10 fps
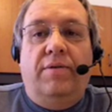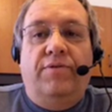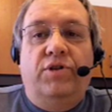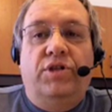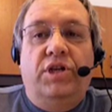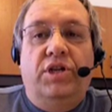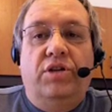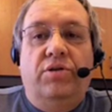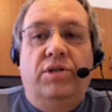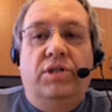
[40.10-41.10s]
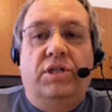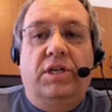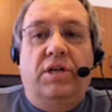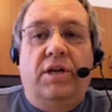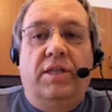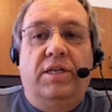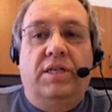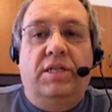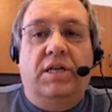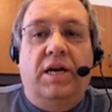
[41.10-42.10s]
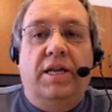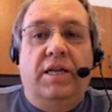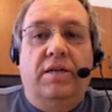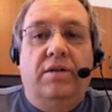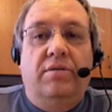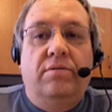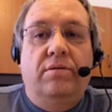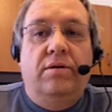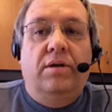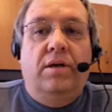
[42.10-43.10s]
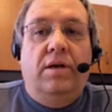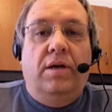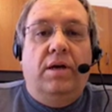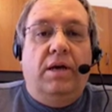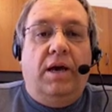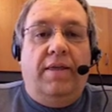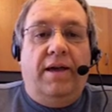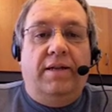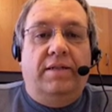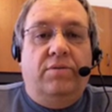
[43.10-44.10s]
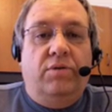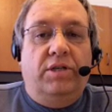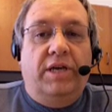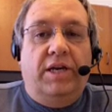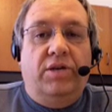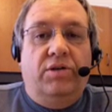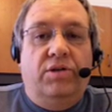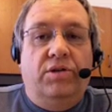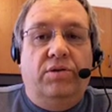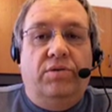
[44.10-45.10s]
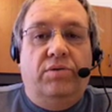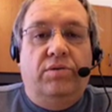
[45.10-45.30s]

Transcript: First thing you do is click on the sign in, and that will take you to